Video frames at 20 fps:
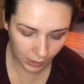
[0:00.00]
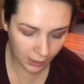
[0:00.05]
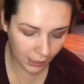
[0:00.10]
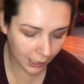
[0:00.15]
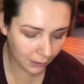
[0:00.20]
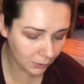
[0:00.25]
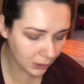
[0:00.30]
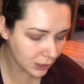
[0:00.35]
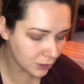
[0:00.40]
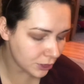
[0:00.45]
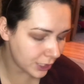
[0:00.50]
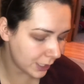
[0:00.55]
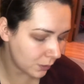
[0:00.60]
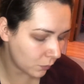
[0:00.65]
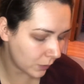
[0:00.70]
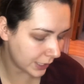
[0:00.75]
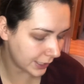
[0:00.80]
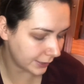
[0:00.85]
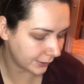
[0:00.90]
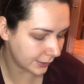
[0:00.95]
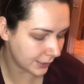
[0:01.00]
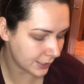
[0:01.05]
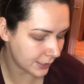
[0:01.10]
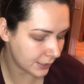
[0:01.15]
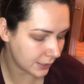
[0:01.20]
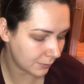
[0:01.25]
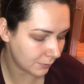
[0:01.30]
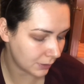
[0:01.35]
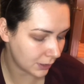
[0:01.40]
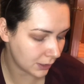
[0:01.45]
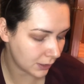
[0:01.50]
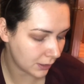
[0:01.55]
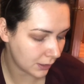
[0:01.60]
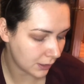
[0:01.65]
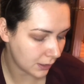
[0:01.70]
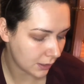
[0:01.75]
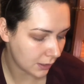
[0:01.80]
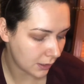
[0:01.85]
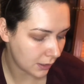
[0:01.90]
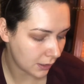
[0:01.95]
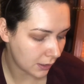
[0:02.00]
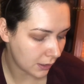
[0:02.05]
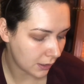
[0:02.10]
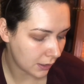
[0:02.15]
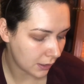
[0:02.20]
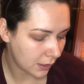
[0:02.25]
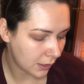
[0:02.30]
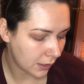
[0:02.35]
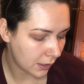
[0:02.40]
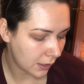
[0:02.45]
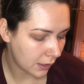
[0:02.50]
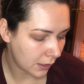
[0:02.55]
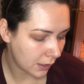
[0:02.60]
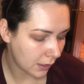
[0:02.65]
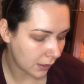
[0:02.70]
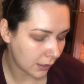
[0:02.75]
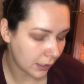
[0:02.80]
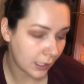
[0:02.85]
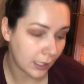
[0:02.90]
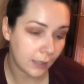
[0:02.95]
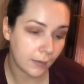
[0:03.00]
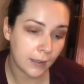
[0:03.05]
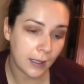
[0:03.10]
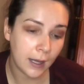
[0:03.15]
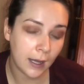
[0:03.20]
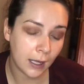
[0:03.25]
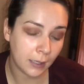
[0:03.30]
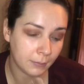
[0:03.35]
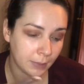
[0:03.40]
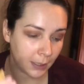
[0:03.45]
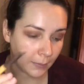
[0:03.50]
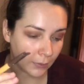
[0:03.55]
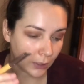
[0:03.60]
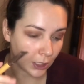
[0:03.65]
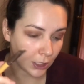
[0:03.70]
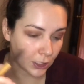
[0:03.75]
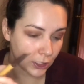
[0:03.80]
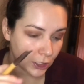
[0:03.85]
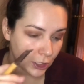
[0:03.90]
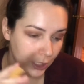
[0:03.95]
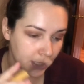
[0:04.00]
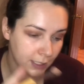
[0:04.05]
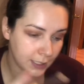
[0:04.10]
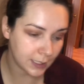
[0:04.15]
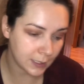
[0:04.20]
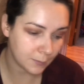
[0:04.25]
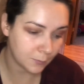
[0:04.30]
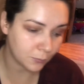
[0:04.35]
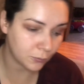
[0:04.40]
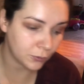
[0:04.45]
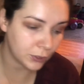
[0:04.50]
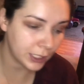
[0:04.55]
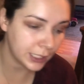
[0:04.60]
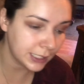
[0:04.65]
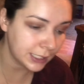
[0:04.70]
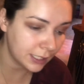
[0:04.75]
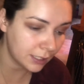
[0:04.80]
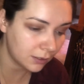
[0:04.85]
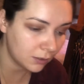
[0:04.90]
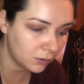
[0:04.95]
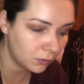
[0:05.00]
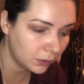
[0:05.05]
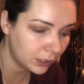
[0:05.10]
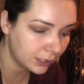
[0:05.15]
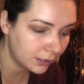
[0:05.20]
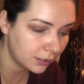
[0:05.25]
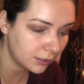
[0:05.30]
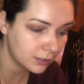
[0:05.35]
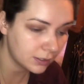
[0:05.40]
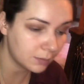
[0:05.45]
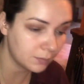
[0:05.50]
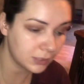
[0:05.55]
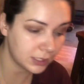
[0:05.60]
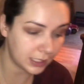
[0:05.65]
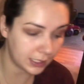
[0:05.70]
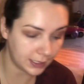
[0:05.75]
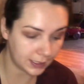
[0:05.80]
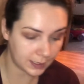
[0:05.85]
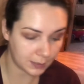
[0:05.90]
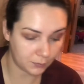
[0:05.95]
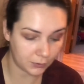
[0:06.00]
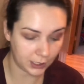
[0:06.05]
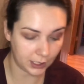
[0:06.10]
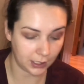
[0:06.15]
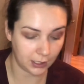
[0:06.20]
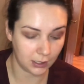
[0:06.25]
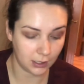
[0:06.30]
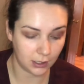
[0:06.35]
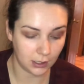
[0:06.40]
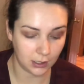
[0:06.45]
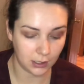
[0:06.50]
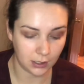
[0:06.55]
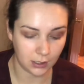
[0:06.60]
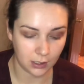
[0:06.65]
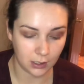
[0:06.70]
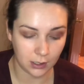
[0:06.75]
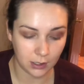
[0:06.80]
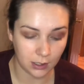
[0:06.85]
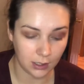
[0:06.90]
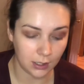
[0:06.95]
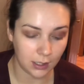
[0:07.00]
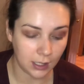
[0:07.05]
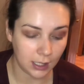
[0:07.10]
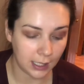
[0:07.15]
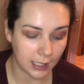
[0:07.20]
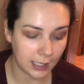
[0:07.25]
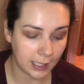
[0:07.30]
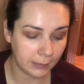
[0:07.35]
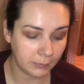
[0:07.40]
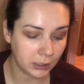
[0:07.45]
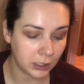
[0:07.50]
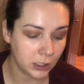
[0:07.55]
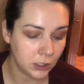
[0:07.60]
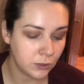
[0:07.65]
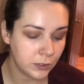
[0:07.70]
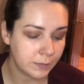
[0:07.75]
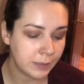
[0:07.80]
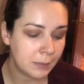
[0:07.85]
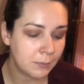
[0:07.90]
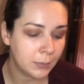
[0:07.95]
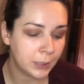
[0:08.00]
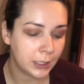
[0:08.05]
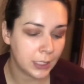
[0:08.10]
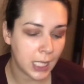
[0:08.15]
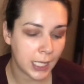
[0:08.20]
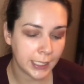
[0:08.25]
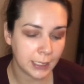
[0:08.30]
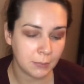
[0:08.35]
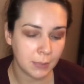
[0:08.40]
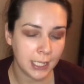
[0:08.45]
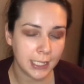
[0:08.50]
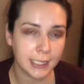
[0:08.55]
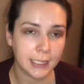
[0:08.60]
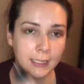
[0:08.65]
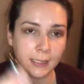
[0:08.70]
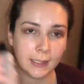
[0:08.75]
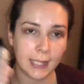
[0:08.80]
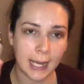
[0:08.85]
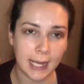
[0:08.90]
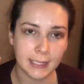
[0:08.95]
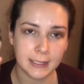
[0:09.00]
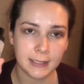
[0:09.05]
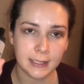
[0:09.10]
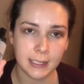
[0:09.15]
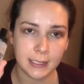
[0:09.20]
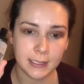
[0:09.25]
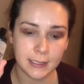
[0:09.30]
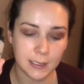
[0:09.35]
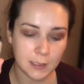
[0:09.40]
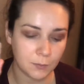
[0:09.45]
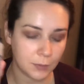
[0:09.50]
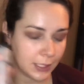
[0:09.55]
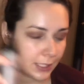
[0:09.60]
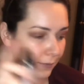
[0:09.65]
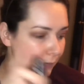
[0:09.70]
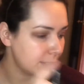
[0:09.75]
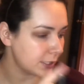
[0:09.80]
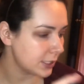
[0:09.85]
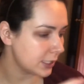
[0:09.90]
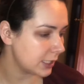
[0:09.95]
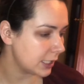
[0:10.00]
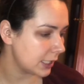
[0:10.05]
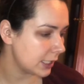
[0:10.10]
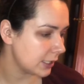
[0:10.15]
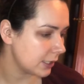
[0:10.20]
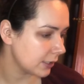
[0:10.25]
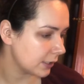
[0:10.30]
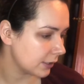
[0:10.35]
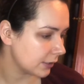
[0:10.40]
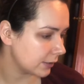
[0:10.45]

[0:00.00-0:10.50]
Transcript: I wanna try wetting this. I'm gonna get a lot on my brush and spray it with some setting spray. I'm gonna use my Milani Make It Last setting spray for today.